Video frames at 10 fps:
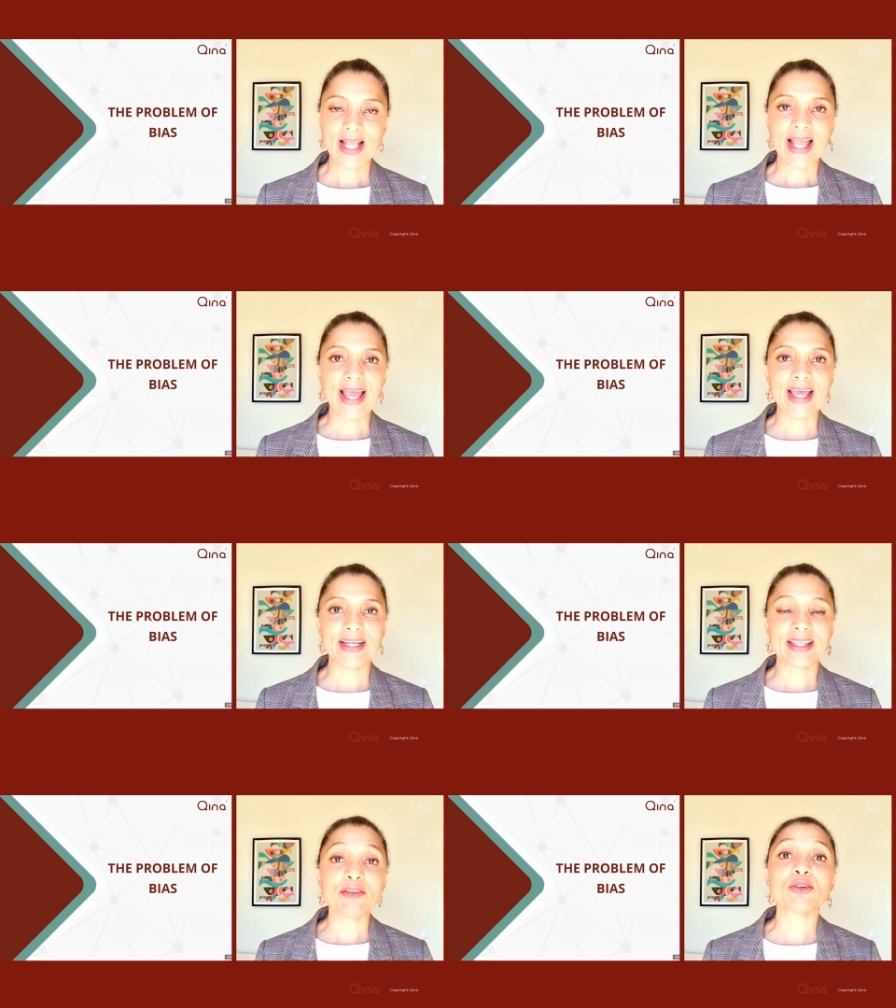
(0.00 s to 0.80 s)

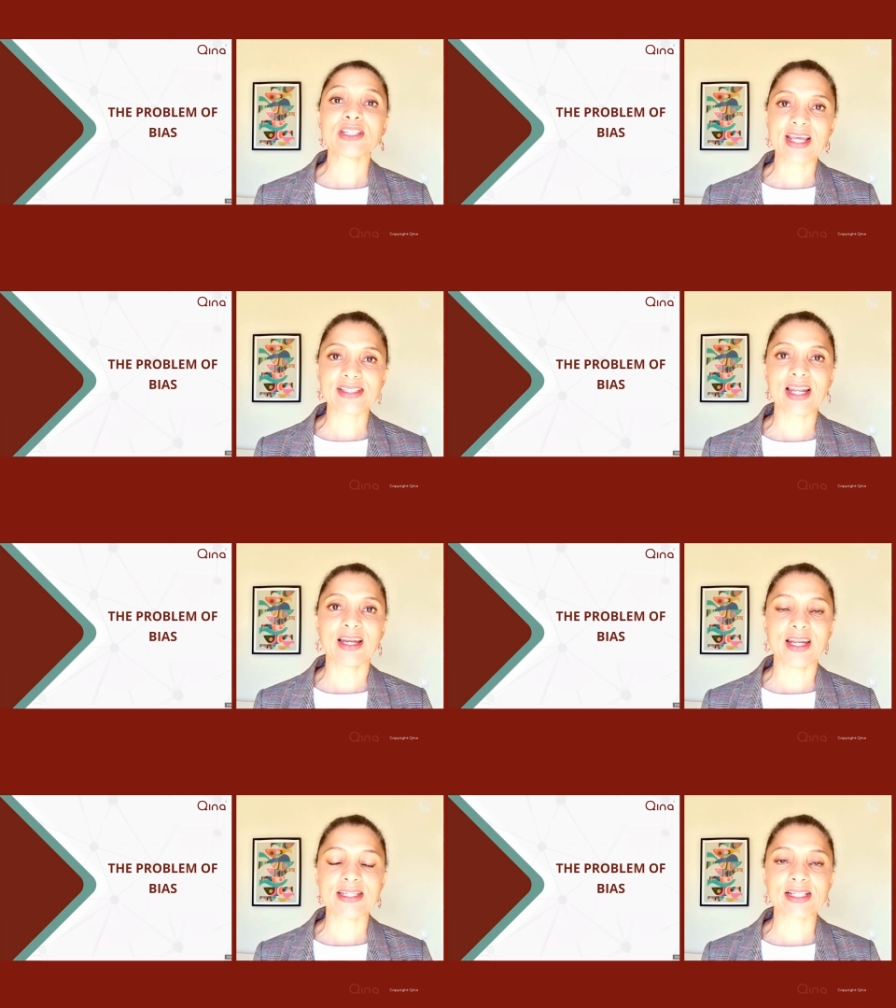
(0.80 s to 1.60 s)
And therefore, text
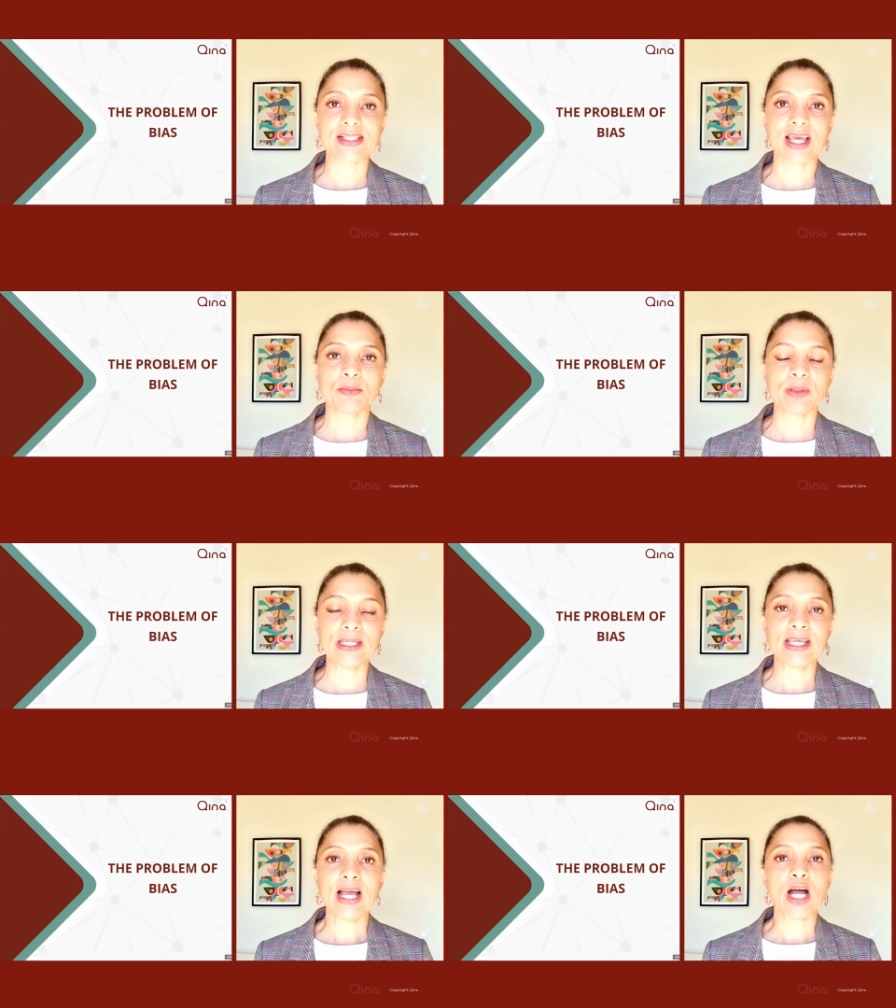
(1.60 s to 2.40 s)
analytics can
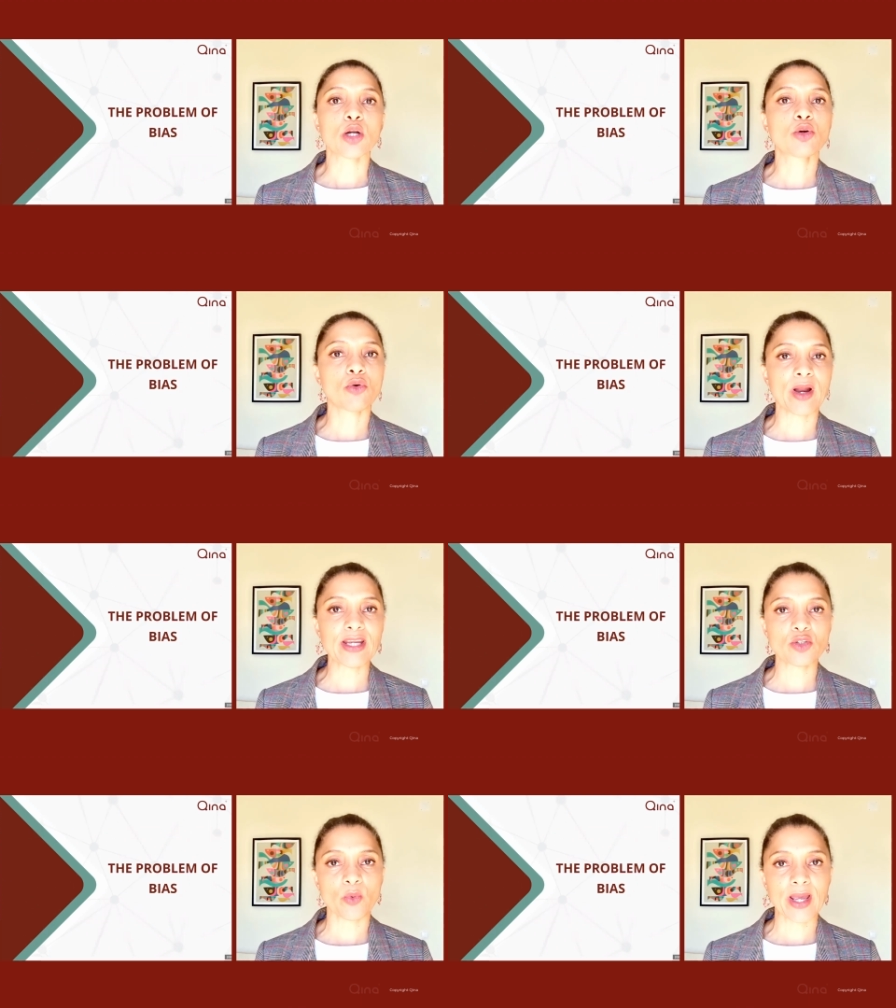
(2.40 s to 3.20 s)
be a
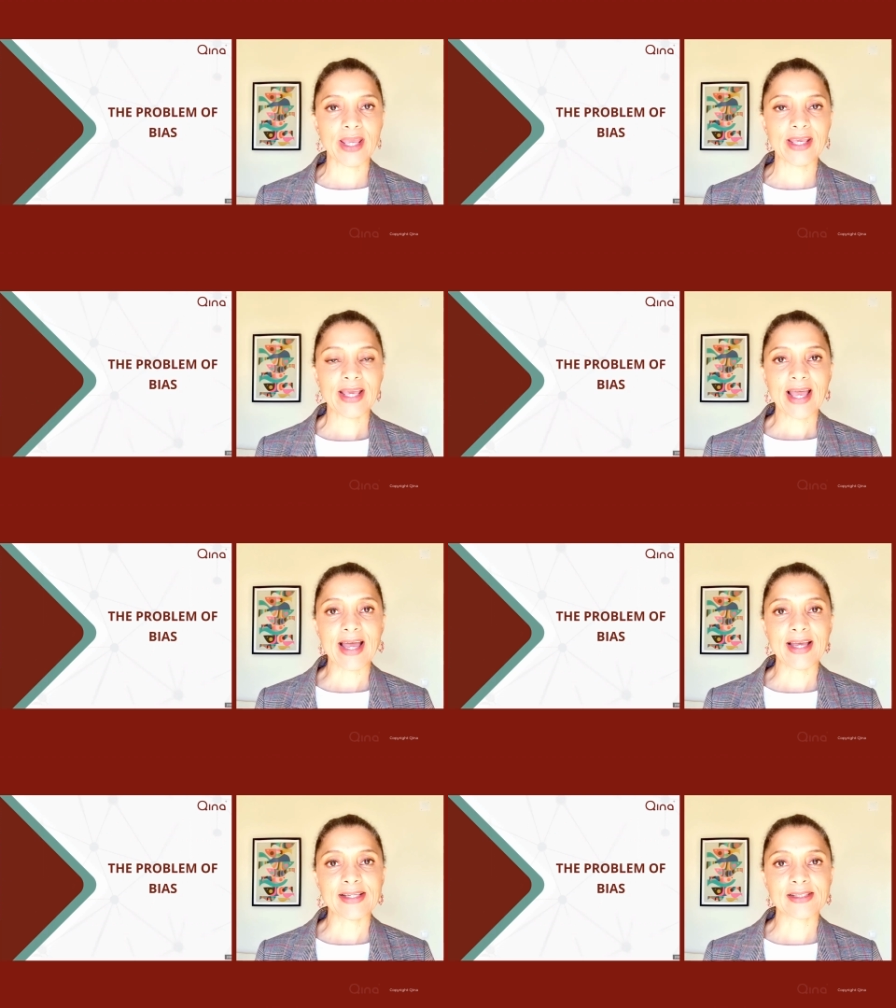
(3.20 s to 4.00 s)
great way
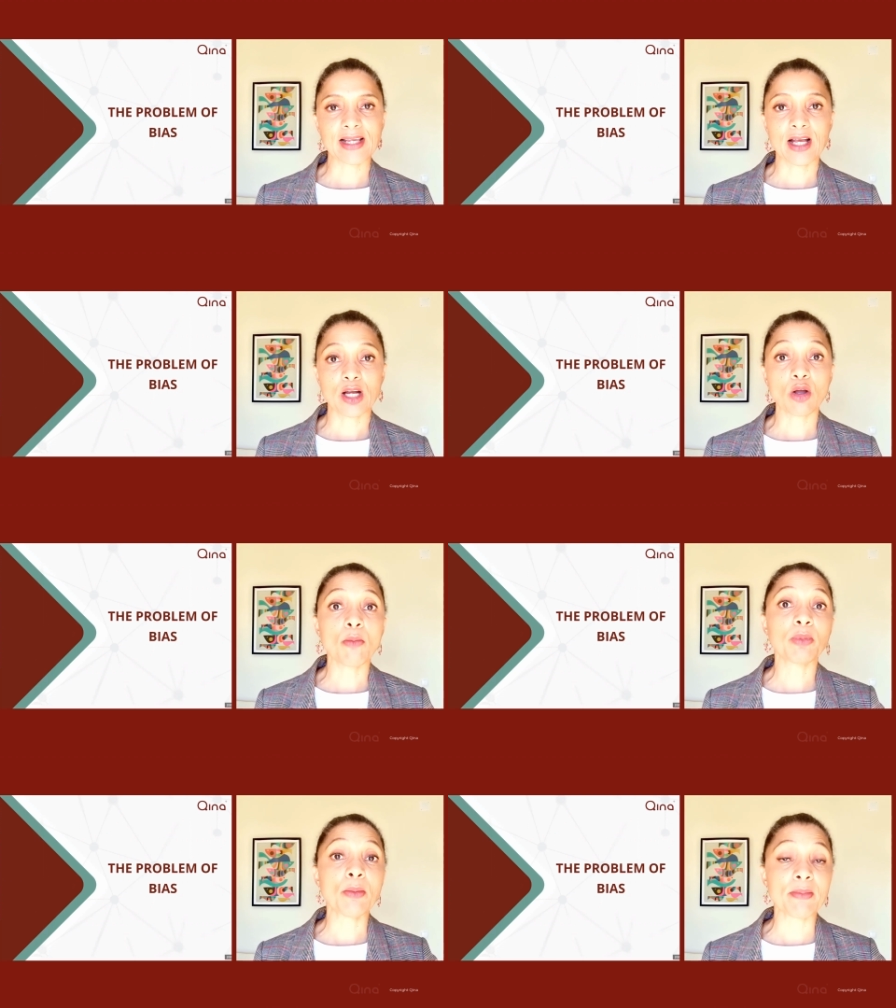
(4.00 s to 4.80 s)
as a
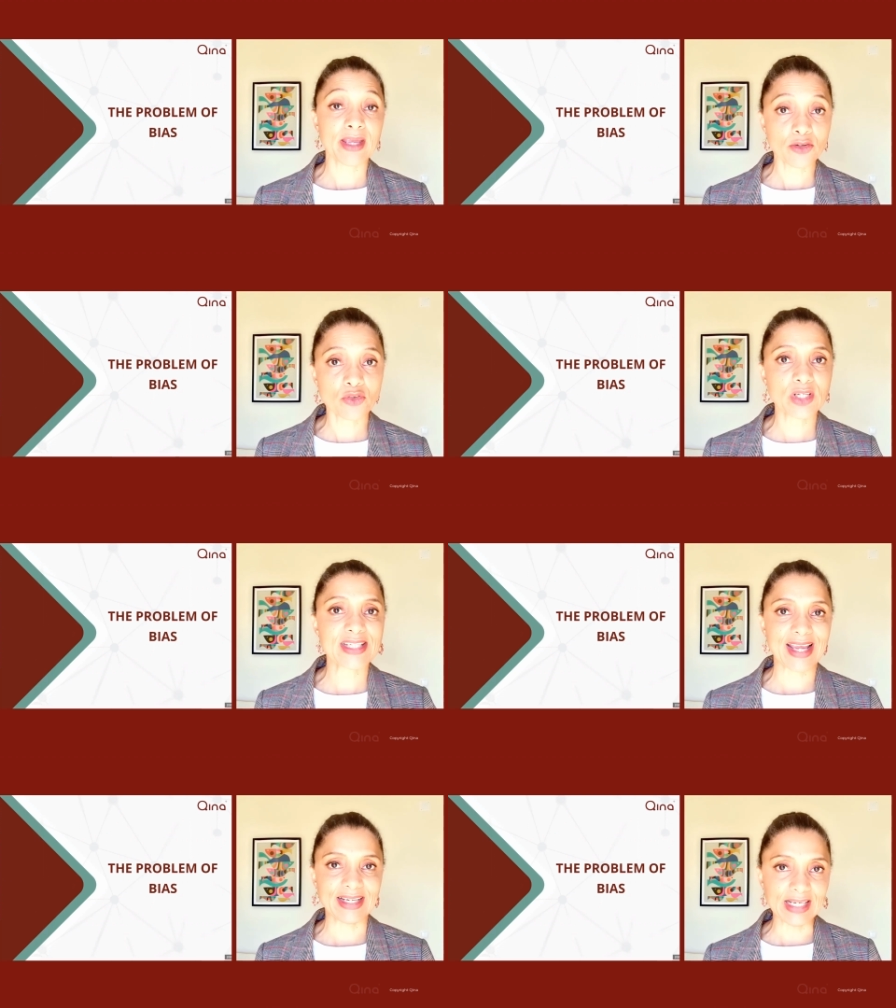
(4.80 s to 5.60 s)
complementary
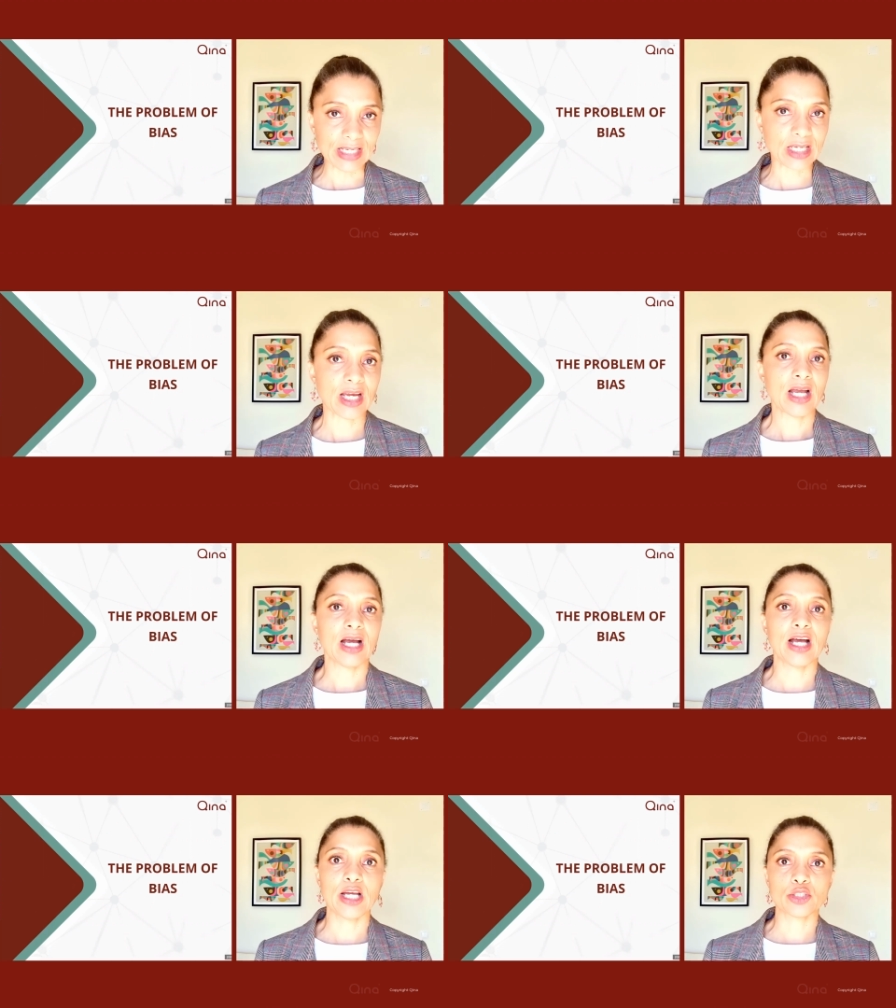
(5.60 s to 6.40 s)
technique
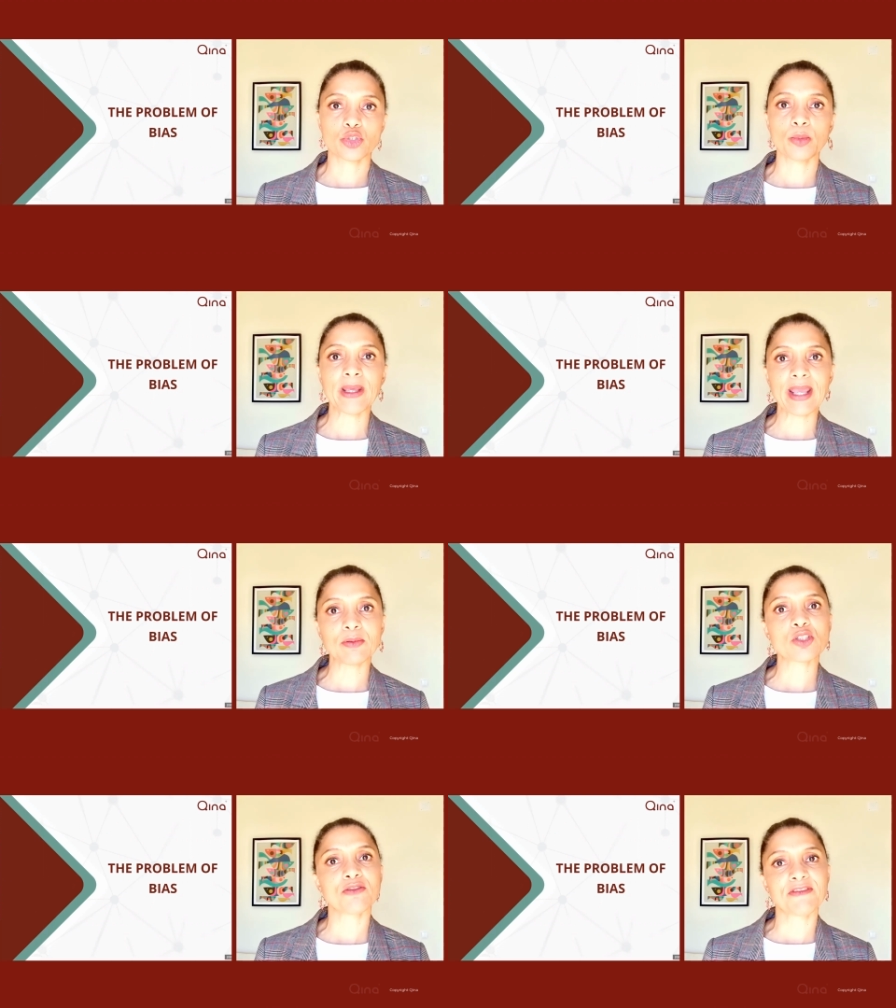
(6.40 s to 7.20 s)
to be able
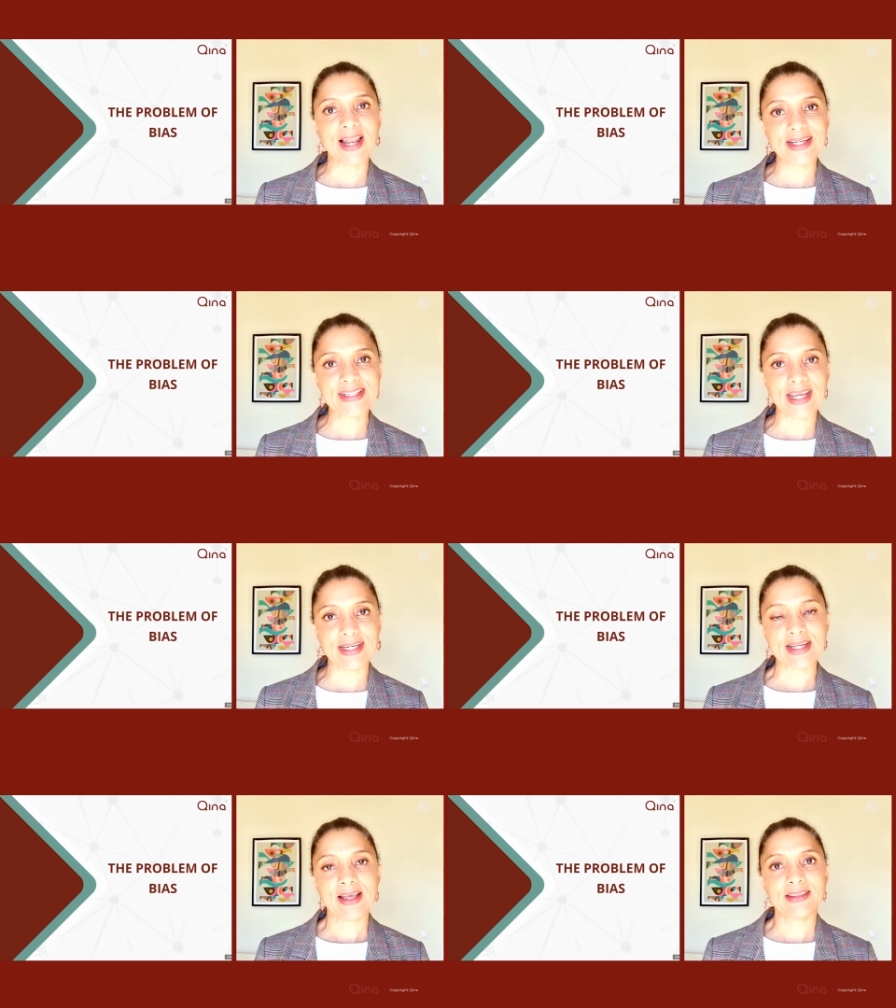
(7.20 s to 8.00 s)
to
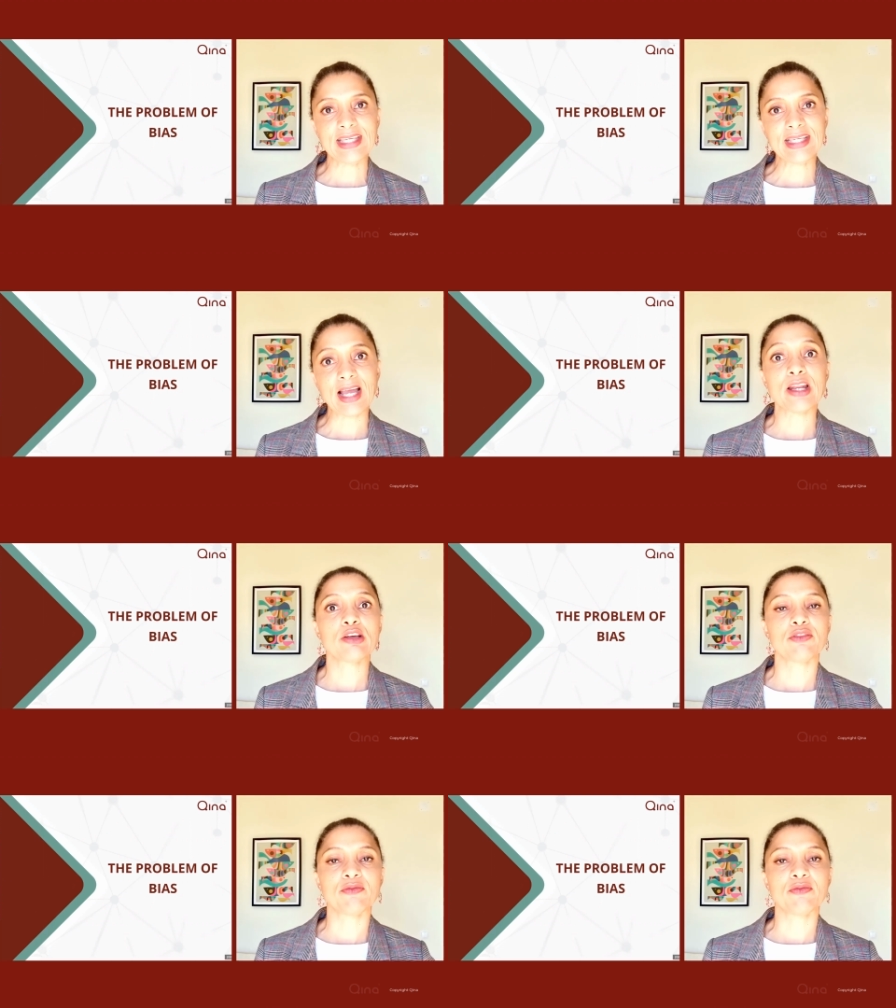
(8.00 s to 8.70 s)
validate the kind of